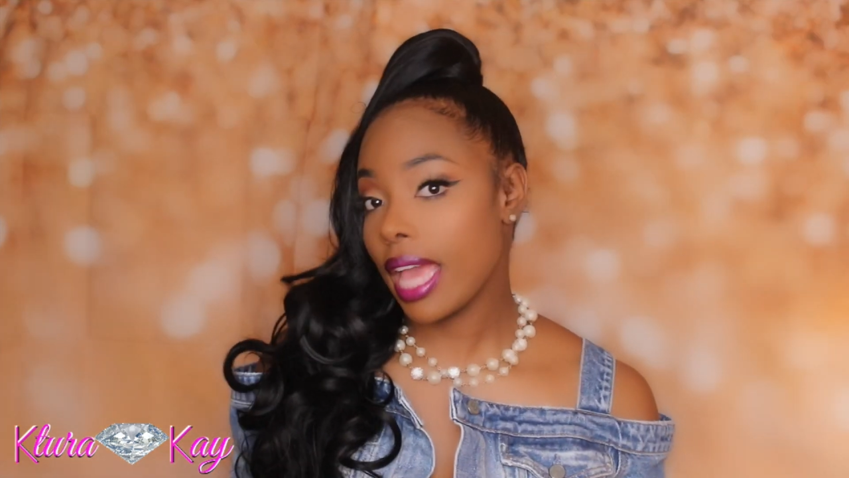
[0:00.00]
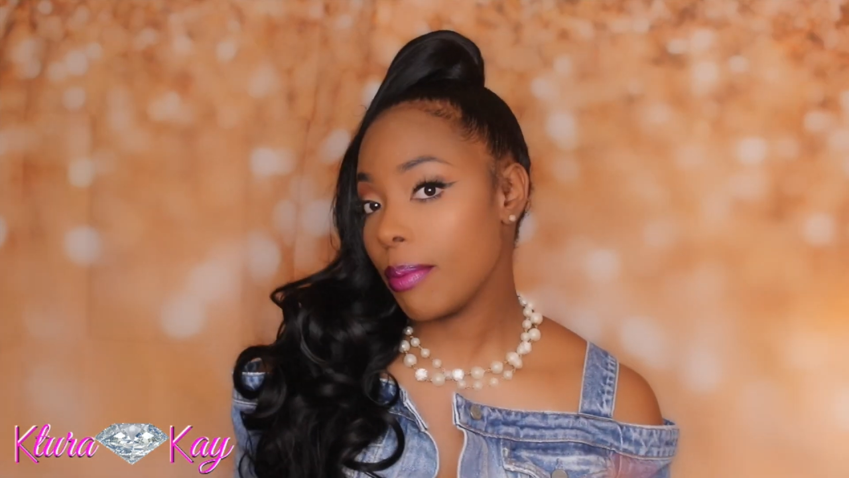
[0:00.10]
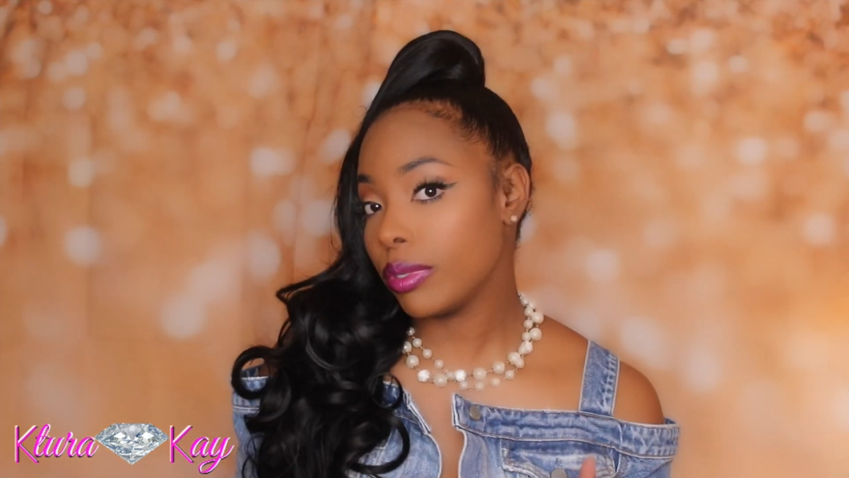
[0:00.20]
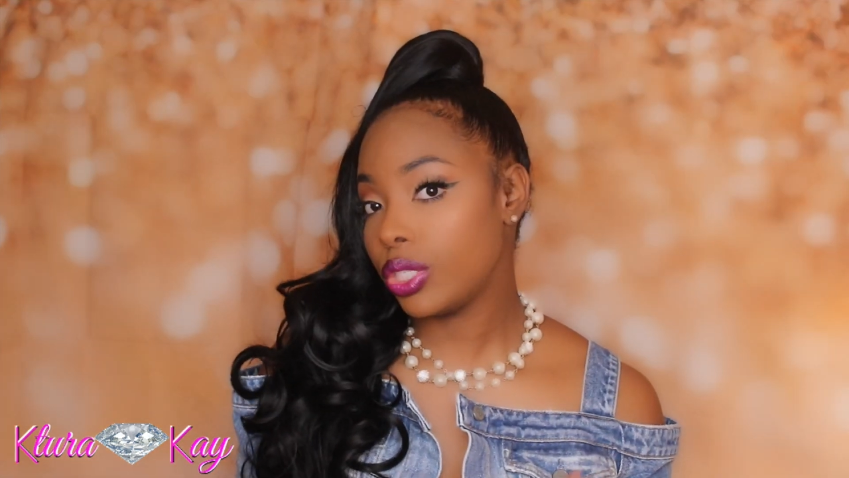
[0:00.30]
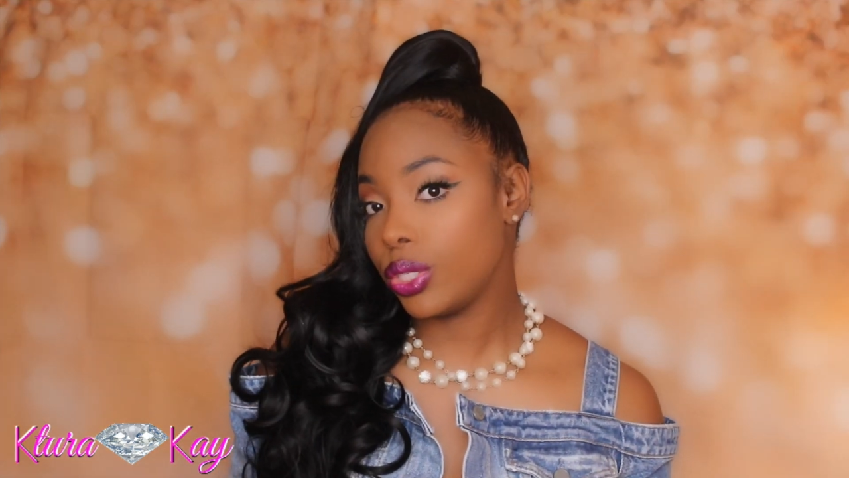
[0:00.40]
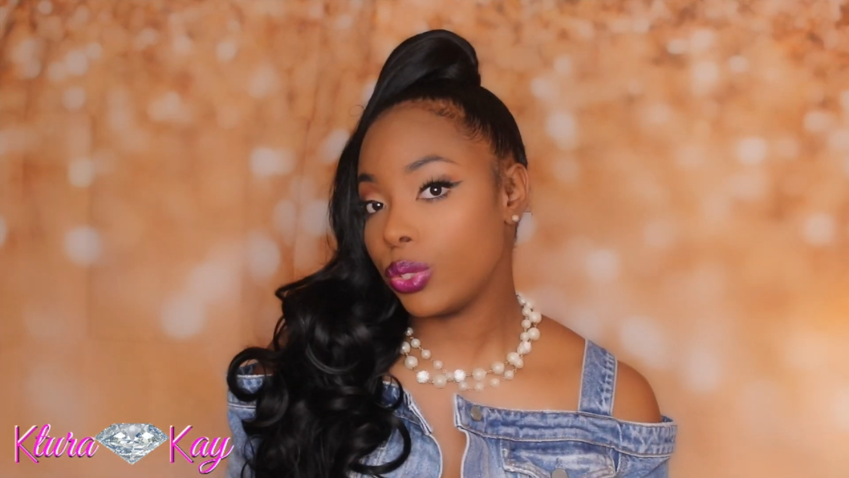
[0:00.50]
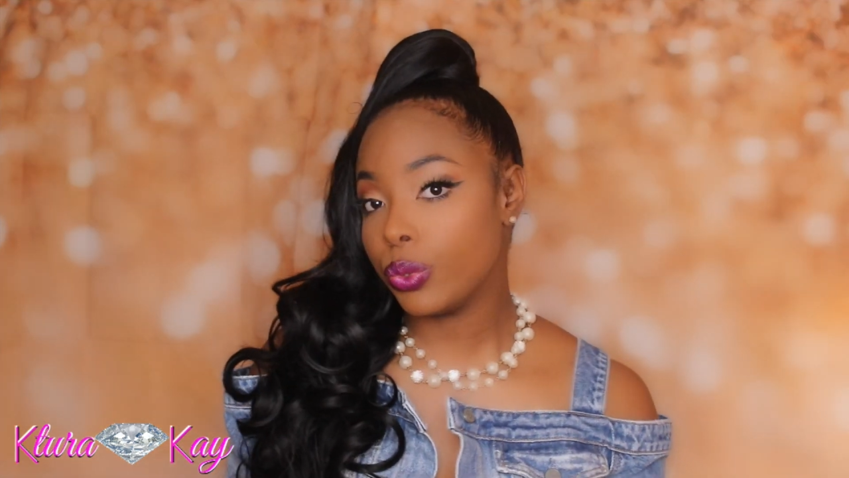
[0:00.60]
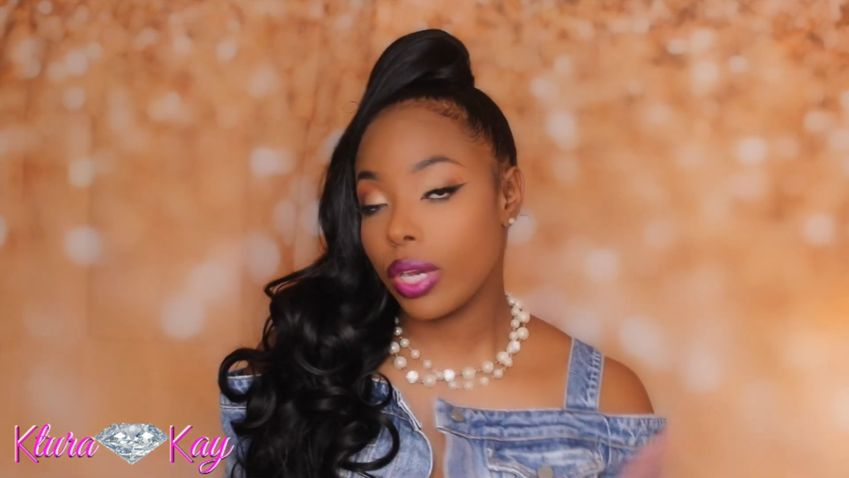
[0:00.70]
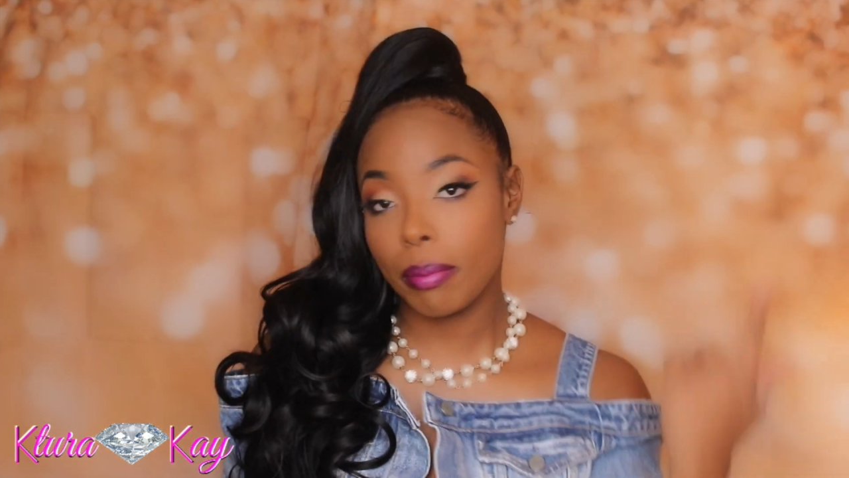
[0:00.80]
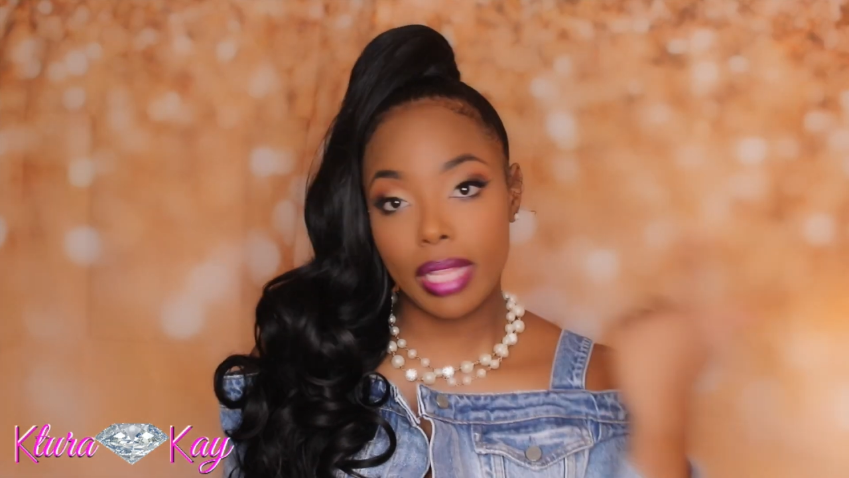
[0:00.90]
able
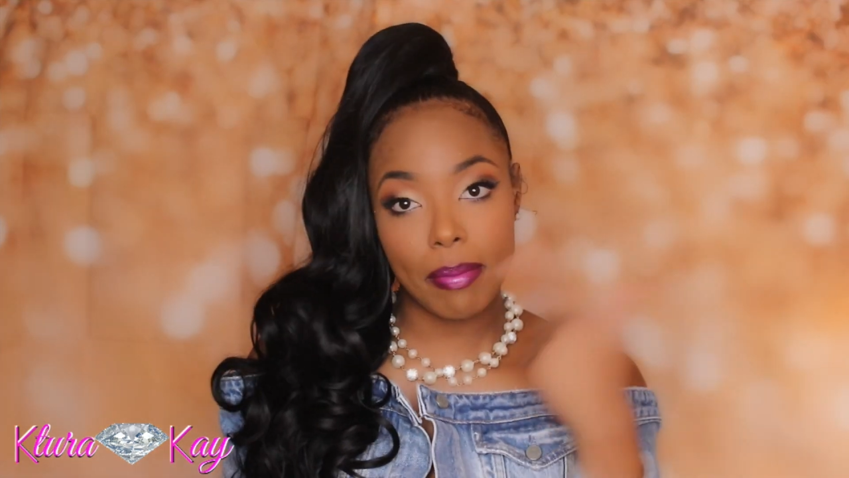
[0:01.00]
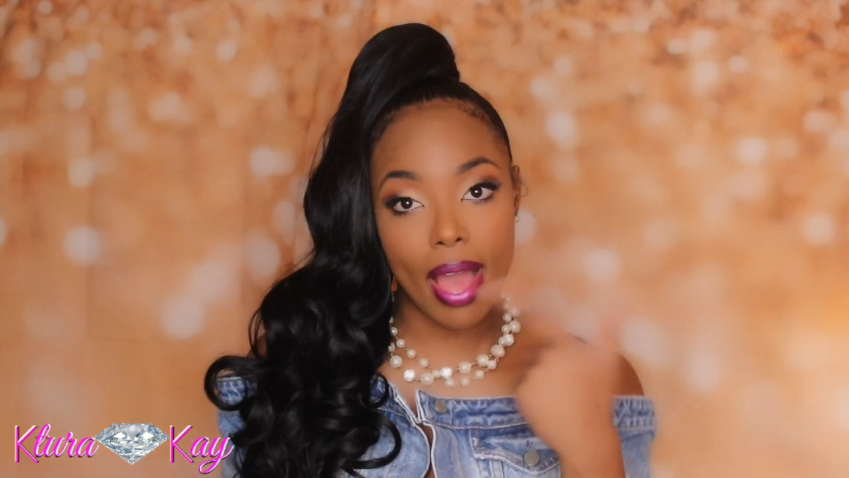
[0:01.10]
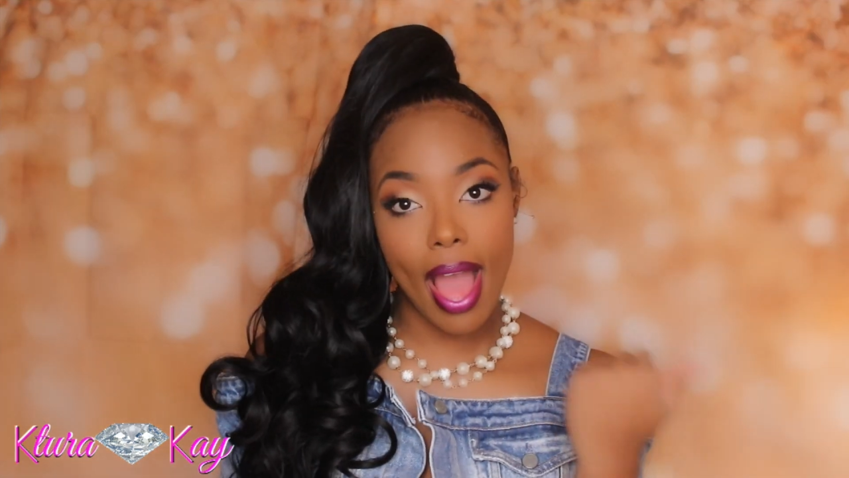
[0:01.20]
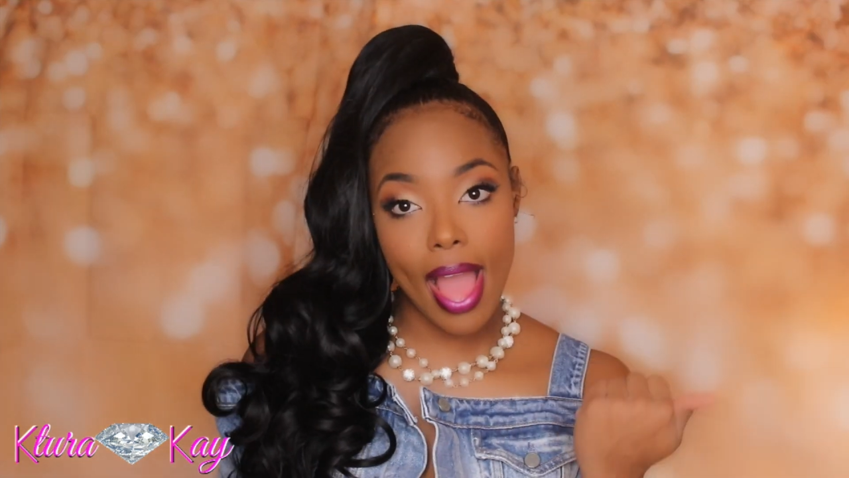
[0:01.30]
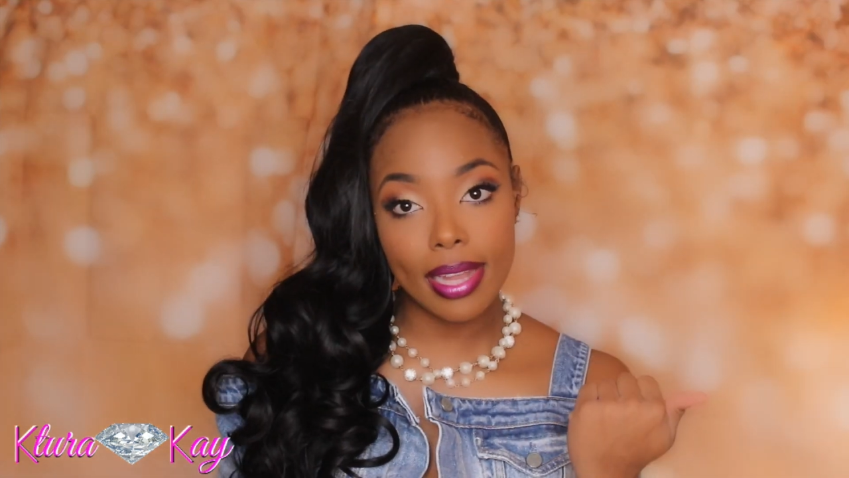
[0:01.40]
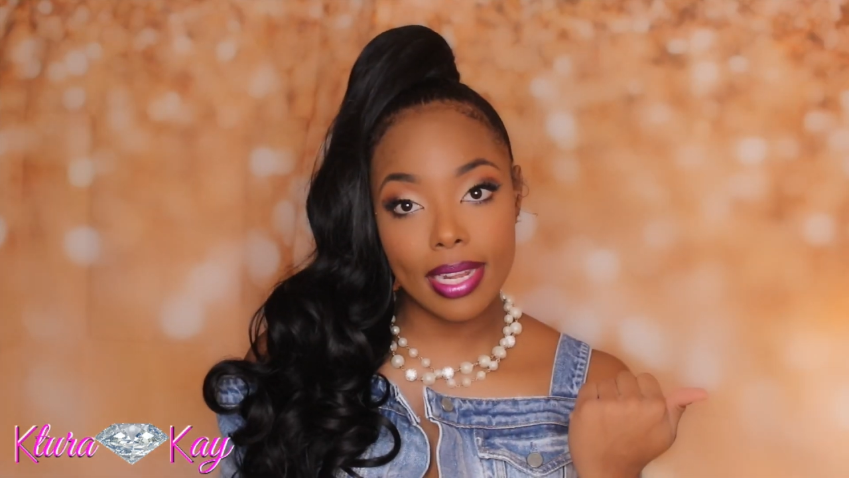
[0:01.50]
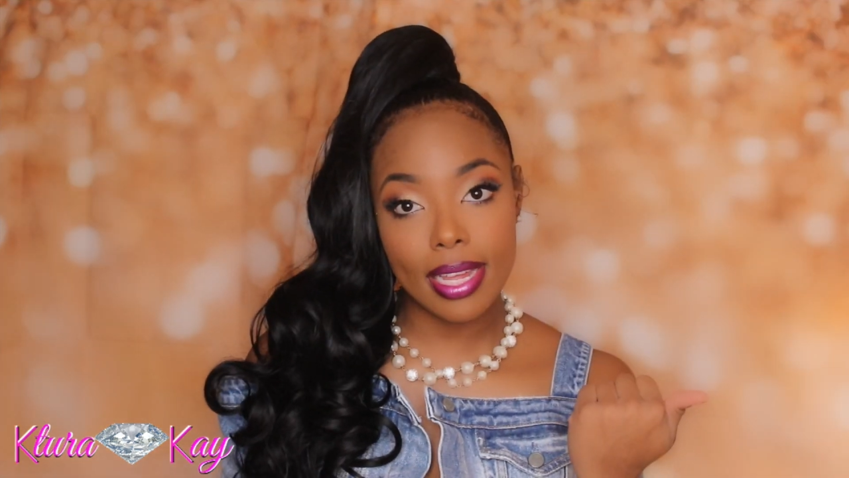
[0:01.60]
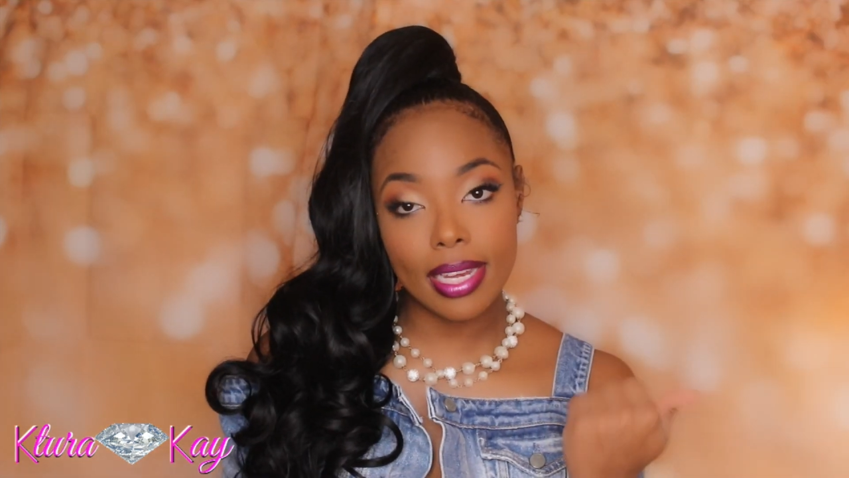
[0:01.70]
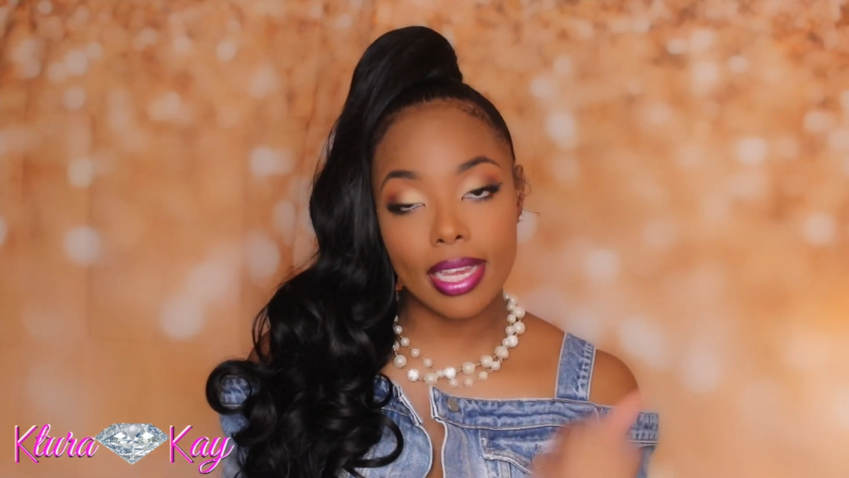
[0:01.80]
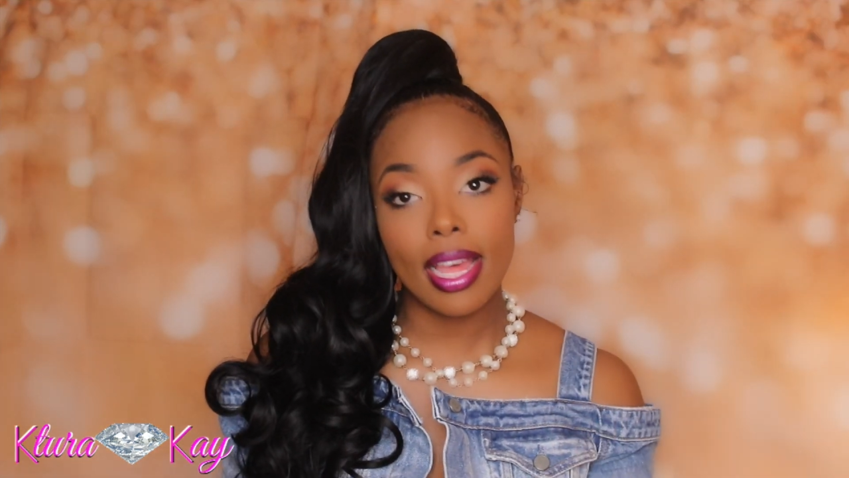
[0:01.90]
to complete my eye
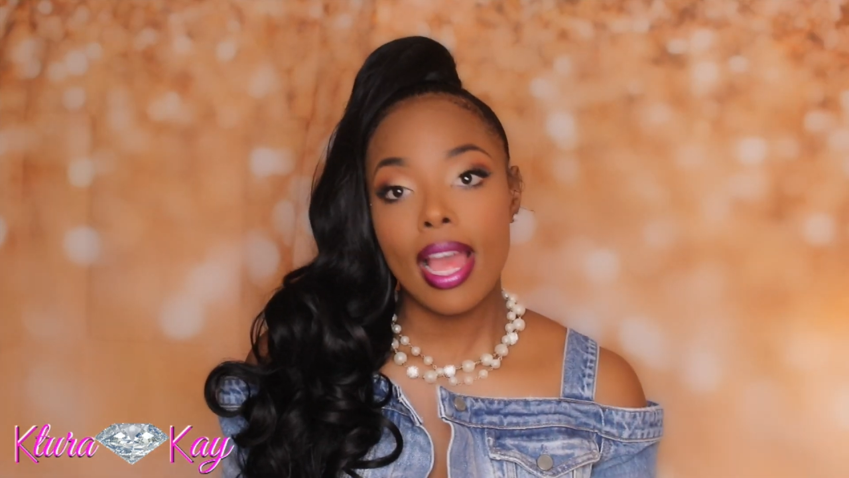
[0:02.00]
look,